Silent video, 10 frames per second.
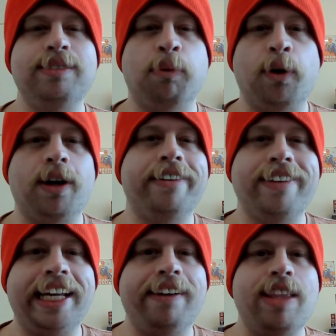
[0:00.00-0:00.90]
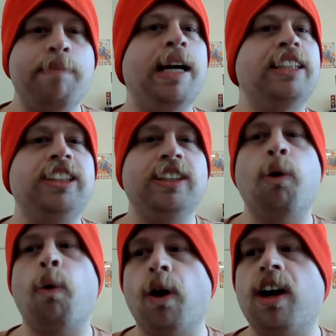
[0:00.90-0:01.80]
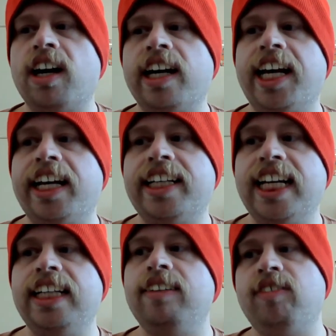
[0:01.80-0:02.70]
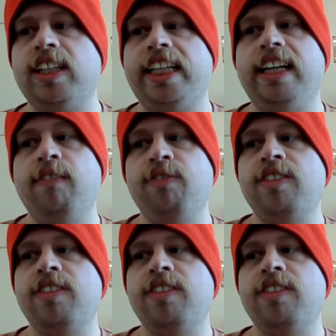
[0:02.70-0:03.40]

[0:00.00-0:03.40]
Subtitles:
was more like immersed in horror and like didn't really